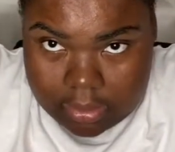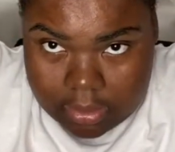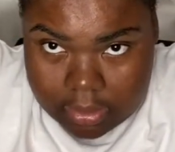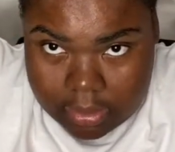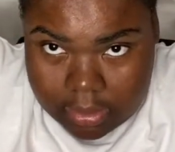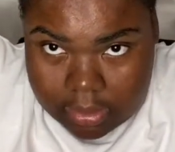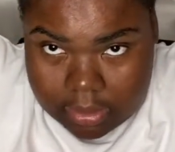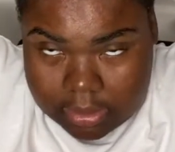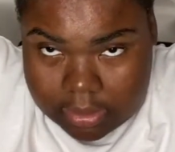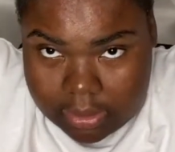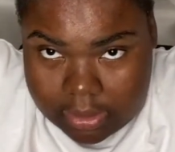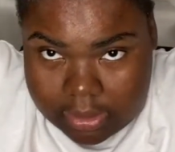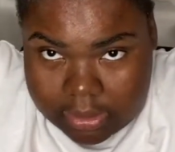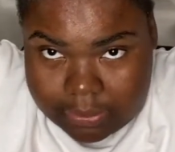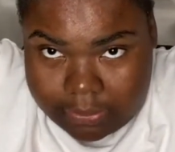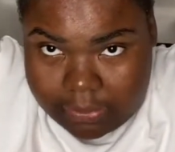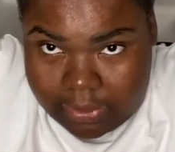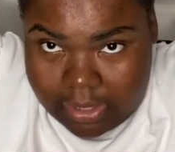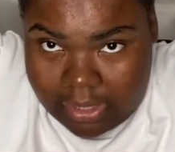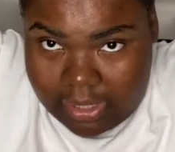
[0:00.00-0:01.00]
So it's
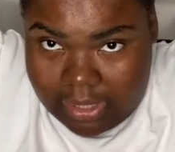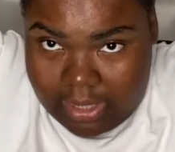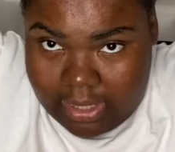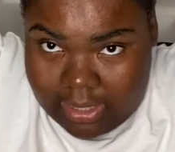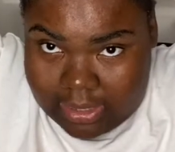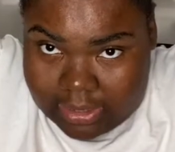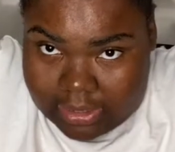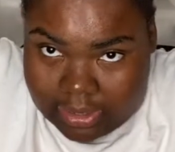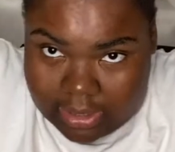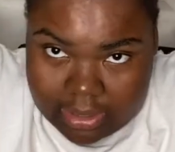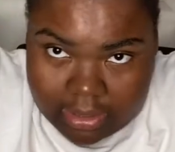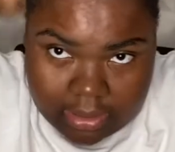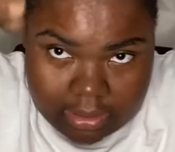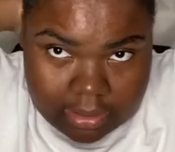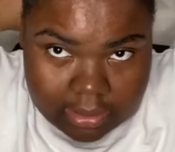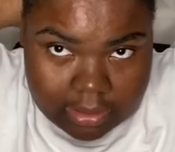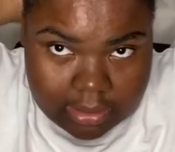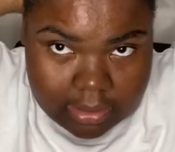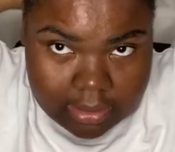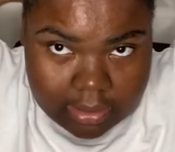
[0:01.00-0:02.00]
pretty easy
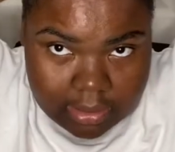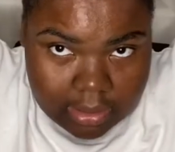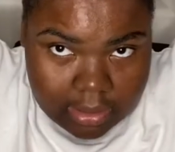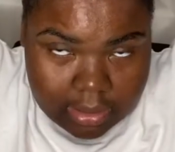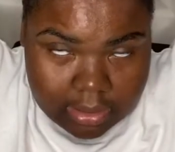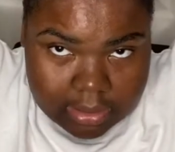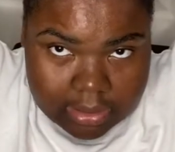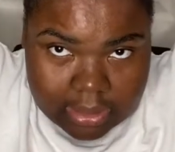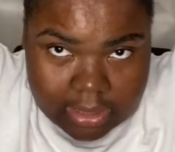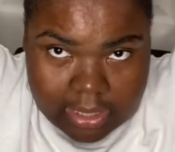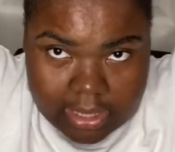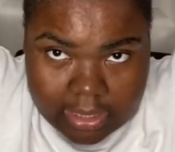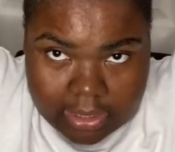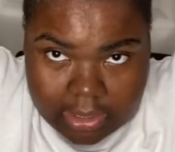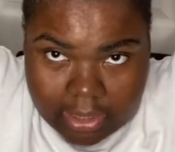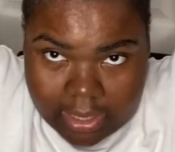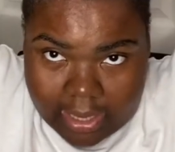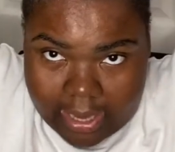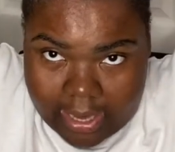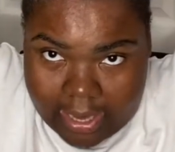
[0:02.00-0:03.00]
to get your
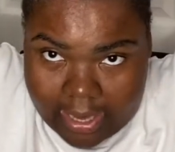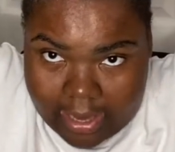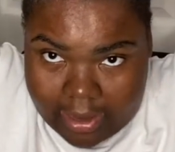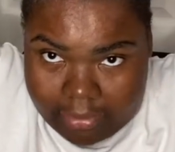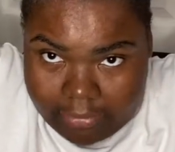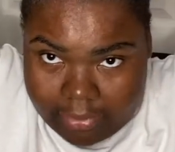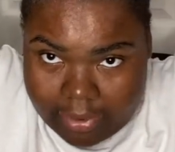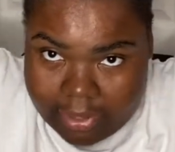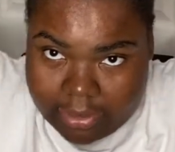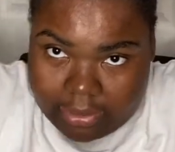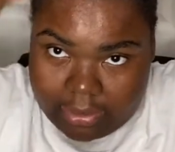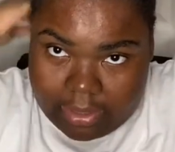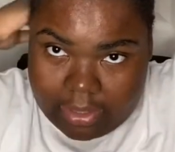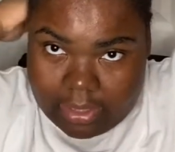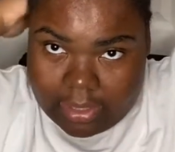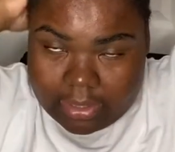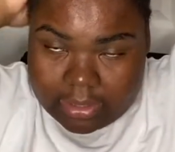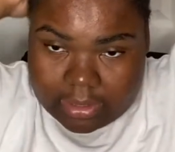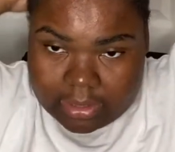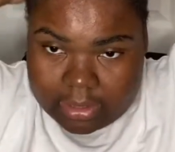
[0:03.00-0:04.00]
hair where you need
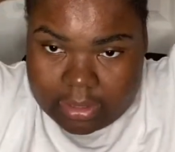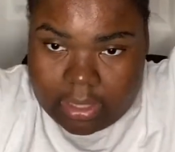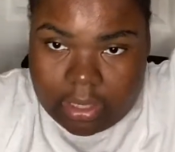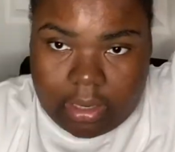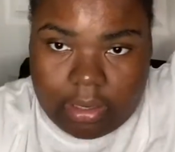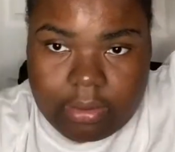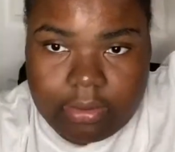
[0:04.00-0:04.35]
it to go.